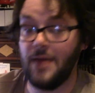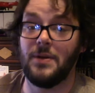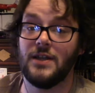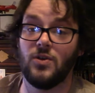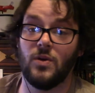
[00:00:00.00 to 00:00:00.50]

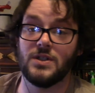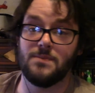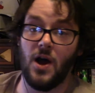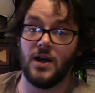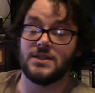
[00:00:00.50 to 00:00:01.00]
Pandora's
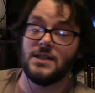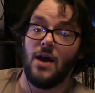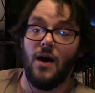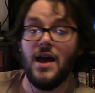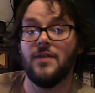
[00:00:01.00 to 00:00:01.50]
box.
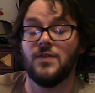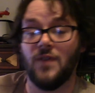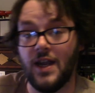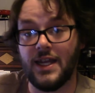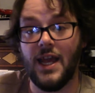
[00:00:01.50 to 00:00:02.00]
Now I have to
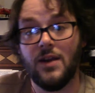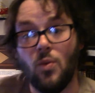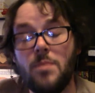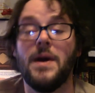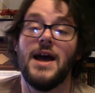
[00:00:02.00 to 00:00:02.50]
find a can of
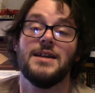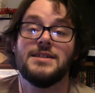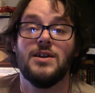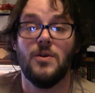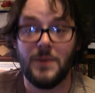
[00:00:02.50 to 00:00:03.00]
whoop ass
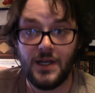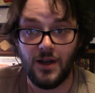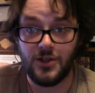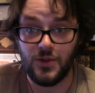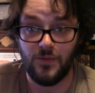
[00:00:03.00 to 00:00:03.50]
and open it
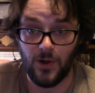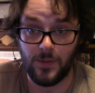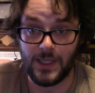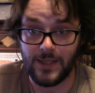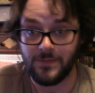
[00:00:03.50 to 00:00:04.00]
on you
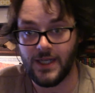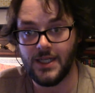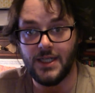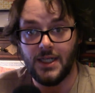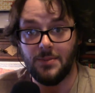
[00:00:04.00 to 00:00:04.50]
verbally.
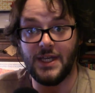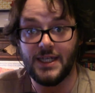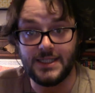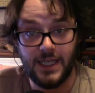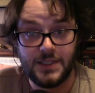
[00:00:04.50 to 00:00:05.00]

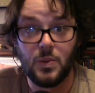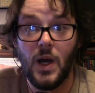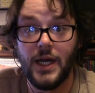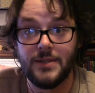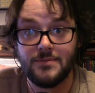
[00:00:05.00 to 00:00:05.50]
Because guess
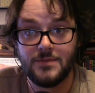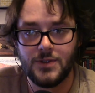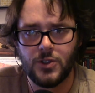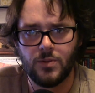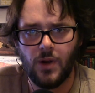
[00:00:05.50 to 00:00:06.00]
what?
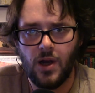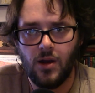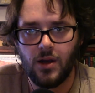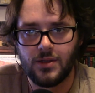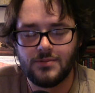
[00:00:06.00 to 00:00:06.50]
You're wrong.